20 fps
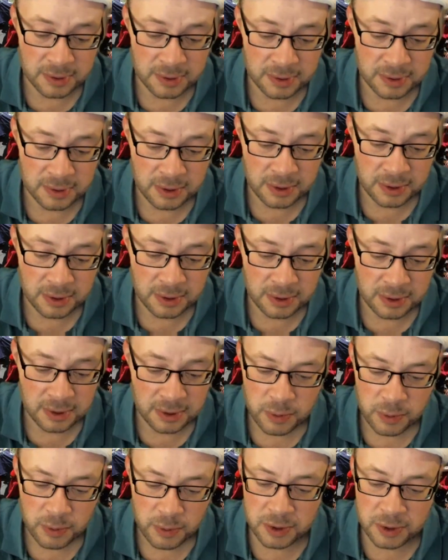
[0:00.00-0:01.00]
We wouldn't be
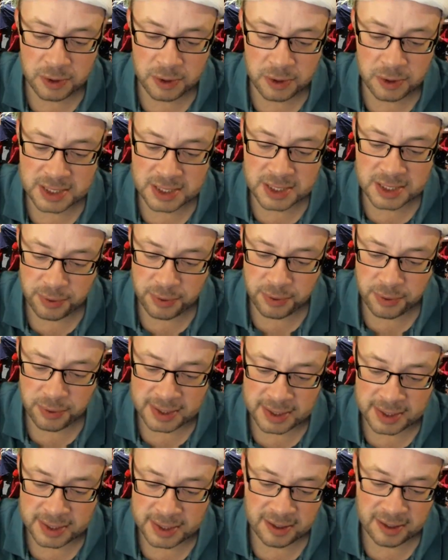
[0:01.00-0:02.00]
surprised if this
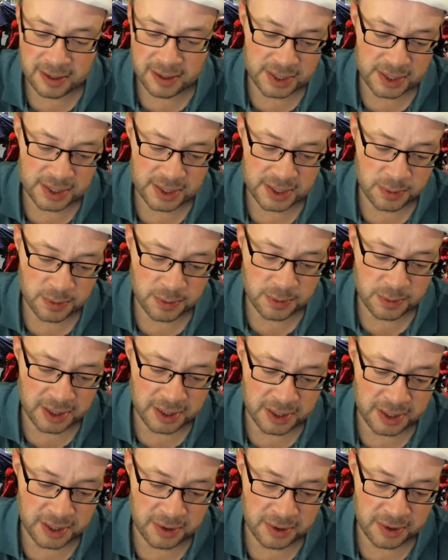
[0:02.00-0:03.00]
was what they
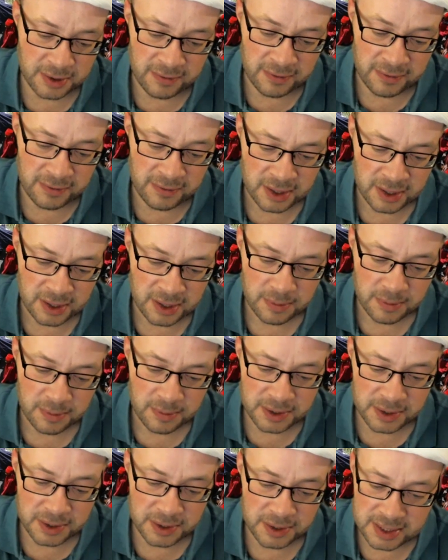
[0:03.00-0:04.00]
believed, but this
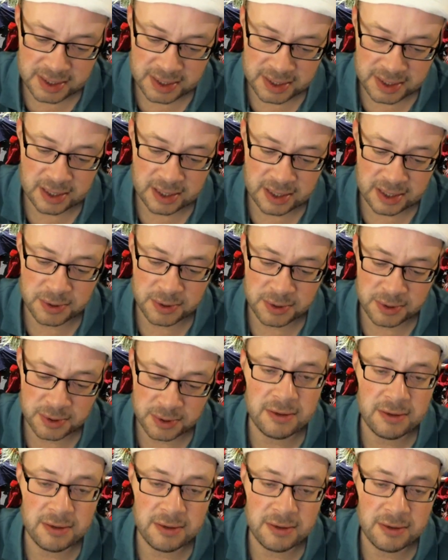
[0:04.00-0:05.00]
is a most serious
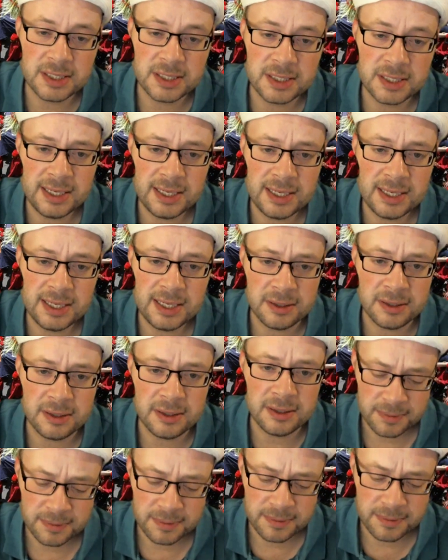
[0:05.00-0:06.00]
slander.
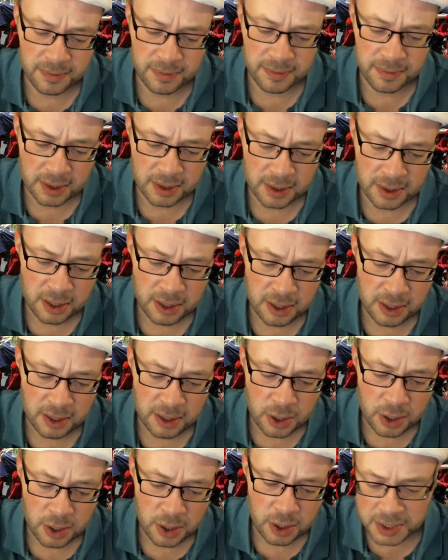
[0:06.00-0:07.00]
We
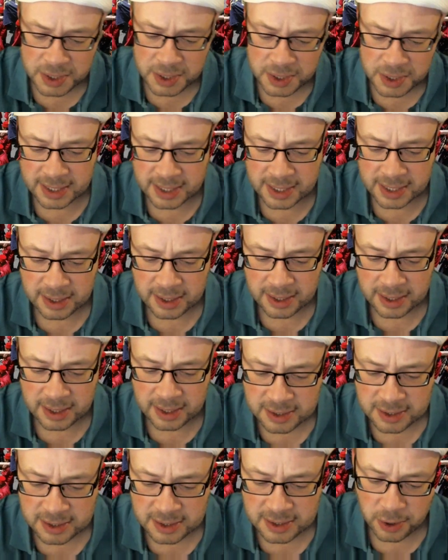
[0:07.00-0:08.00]
say, as the
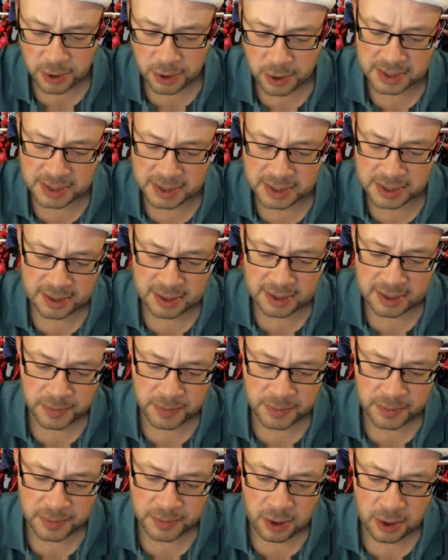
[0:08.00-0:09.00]
poet said,
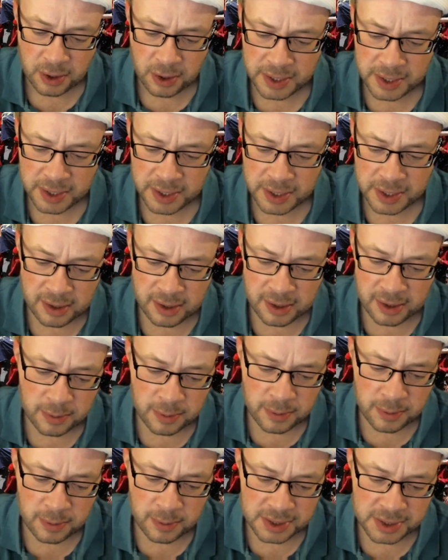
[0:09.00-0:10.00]
when Allah wants
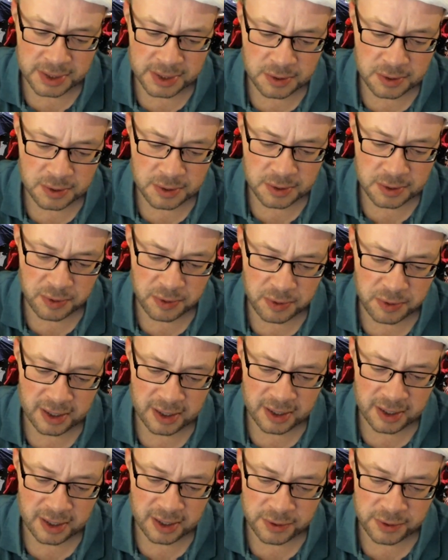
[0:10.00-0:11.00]
to spread a
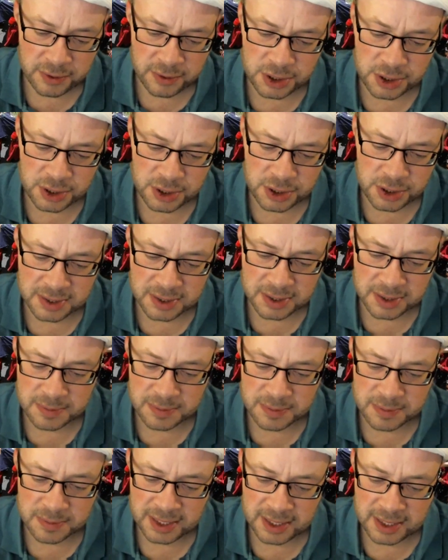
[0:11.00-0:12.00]
virtue that has been
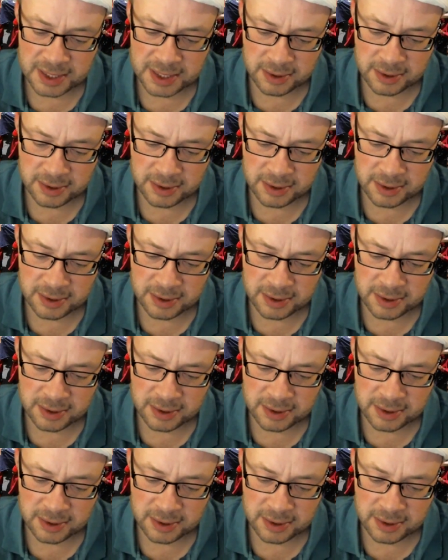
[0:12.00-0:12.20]
hidden,